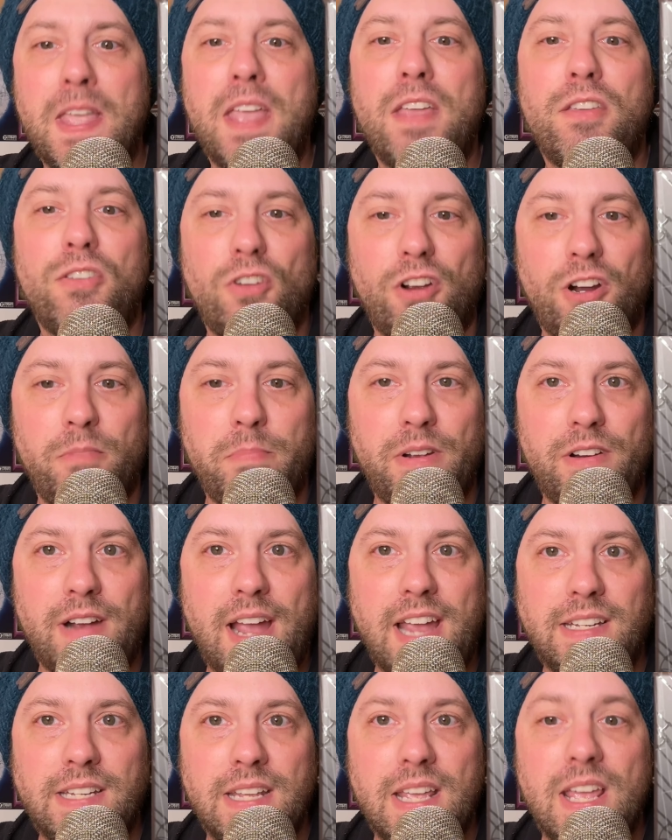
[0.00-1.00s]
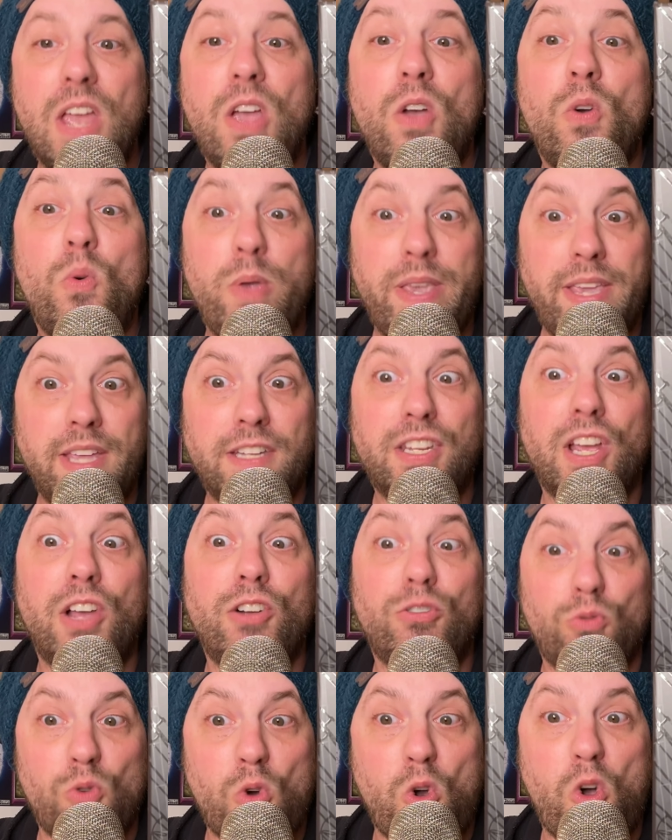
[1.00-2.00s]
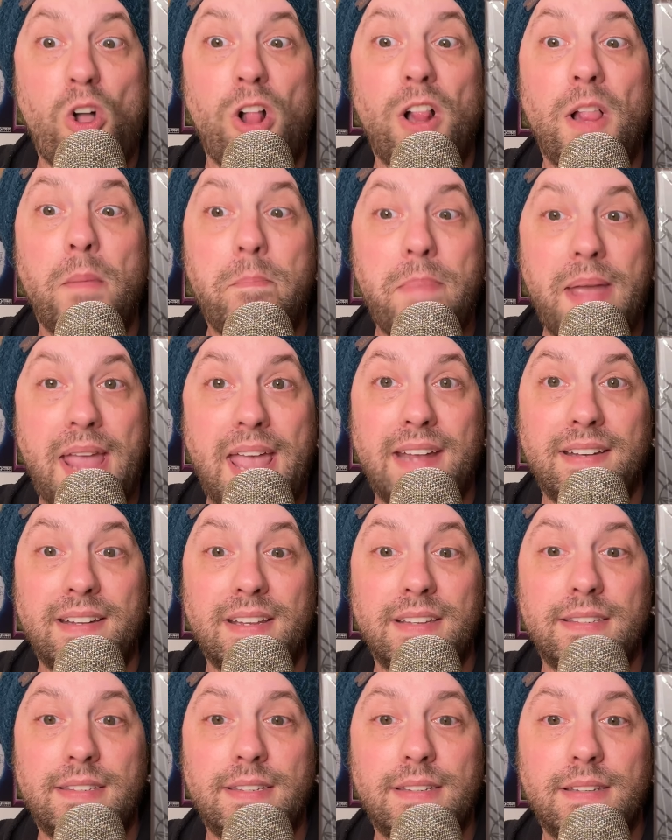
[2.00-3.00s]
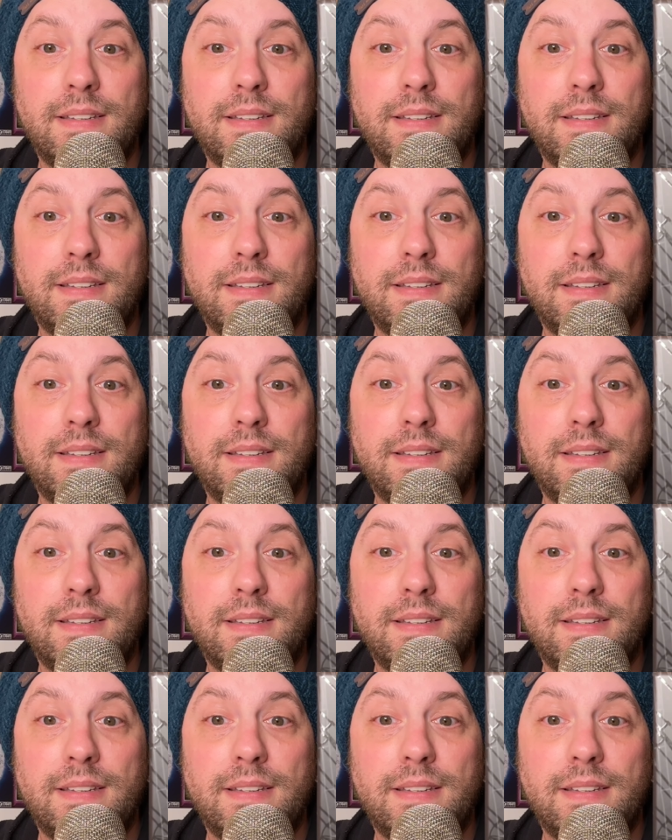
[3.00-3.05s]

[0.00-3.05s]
You heard me right? We get to roll pandas,